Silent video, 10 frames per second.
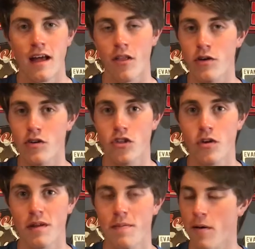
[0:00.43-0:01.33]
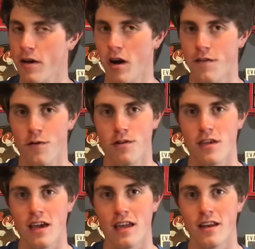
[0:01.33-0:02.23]
Hello YouTube, it's
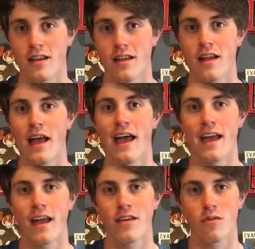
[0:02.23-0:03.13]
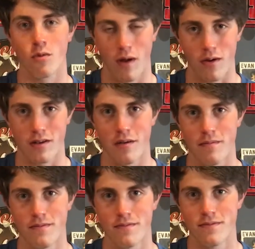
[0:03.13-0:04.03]
PokeCon14, and
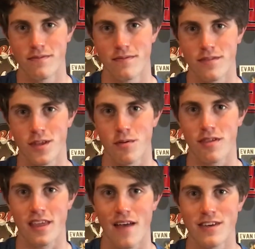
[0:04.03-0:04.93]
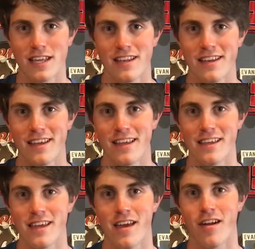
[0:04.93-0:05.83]
welcome to 7
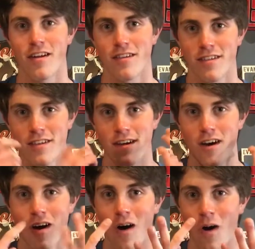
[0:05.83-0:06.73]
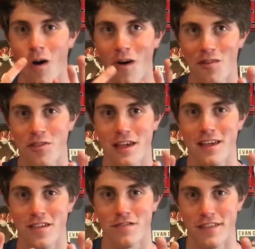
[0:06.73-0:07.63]
years. All
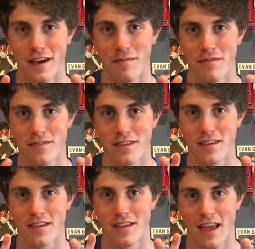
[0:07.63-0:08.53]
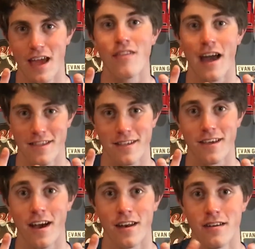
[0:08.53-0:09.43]
these of them, and that's a
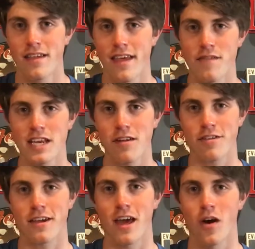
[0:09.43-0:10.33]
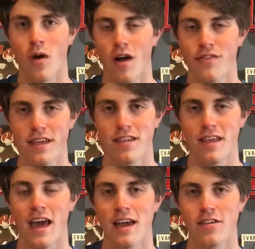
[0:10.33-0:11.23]
ton. 7 years ago on this
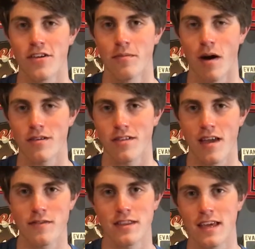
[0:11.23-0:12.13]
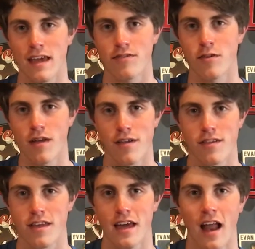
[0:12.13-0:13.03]
day, so March 17th,
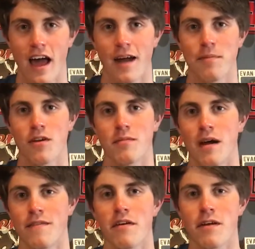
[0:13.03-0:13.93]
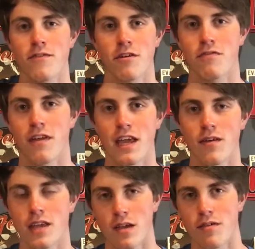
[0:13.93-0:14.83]
2010, I uploaded my very first
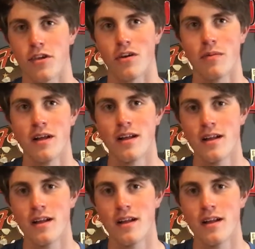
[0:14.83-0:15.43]
video to YouTube.